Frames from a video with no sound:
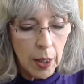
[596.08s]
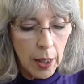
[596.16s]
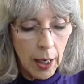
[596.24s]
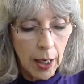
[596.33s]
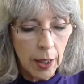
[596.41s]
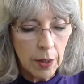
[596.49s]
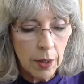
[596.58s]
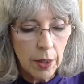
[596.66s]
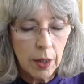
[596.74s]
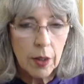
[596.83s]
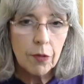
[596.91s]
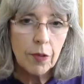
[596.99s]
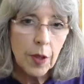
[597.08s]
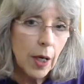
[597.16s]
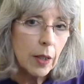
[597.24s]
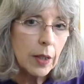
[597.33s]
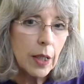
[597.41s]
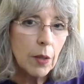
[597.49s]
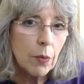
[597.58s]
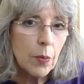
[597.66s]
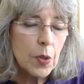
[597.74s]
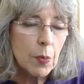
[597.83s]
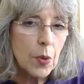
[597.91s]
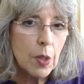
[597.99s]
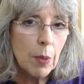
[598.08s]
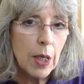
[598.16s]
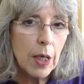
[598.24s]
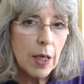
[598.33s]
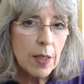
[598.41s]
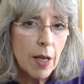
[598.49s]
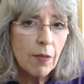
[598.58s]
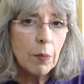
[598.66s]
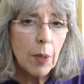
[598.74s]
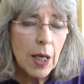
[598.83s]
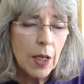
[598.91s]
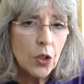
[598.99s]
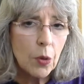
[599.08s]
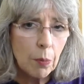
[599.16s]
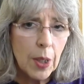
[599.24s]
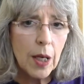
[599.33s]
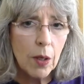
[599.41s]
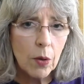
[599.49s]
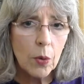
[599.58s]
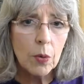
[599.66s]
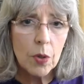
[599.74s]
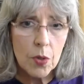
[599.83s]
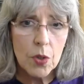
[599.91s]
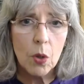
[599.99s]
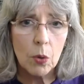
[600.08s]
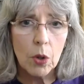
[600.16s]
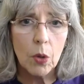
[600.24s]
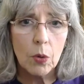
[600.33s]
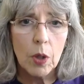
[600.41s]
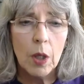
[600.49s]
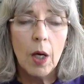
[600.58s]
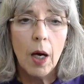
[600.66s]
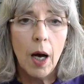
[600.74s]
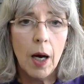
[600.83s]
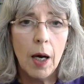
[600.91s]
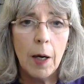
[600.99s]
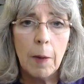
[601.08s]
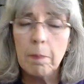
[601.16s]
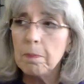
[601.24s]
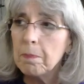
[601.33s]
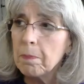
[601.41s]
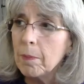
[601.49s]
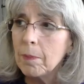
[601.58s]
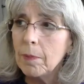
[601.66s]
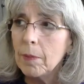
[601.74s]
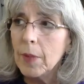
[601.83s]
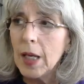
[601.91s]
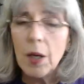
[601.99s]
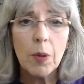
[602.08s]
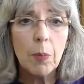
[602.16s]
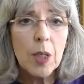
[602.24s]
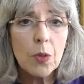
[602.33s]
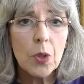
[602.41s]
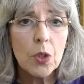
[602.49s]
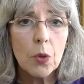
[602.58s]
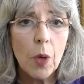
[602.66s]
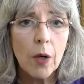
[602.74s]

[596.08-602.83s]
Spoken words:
And then the finale was supposed to be a 7-page piano solo. Um, the piece was too hard